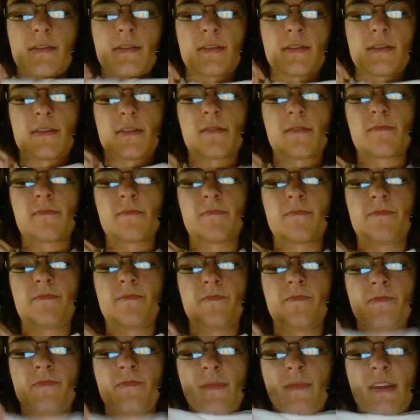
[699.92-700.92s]
Oh,
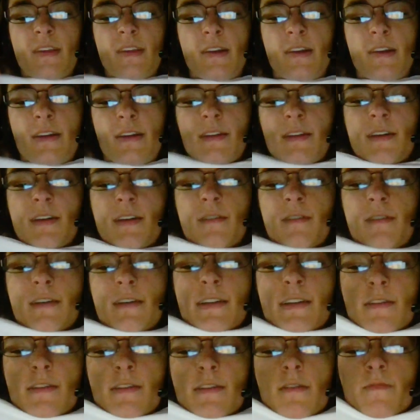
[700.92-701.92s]
and as
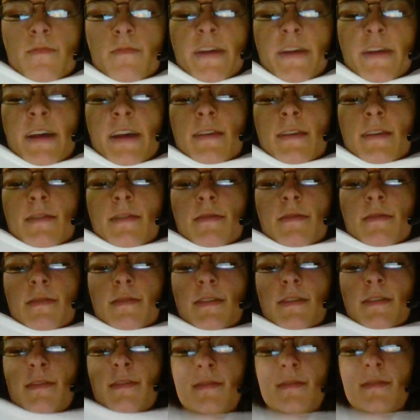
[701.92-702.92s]
always, go
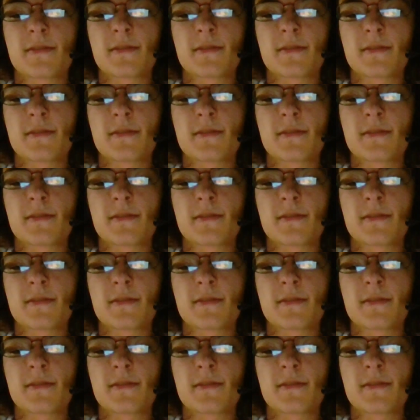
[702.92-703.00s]
Panthers.